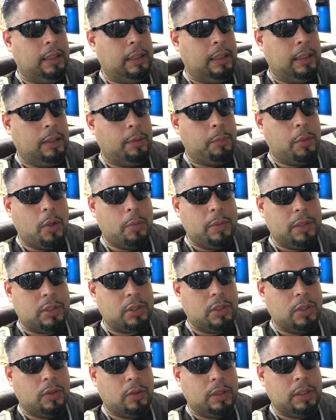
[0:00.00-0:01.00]
in a moment.
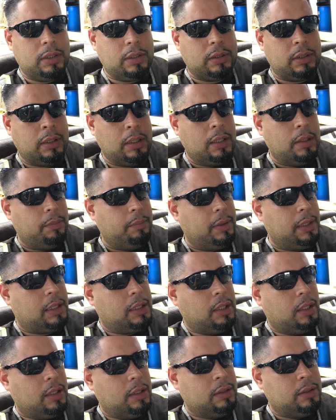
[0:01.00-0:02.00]
moment's notice,
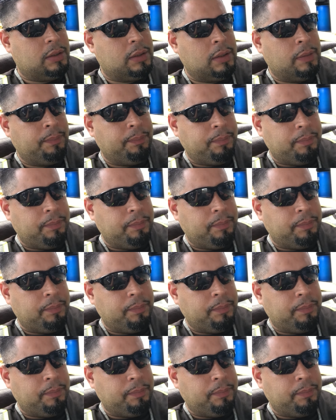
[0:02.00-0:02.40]
because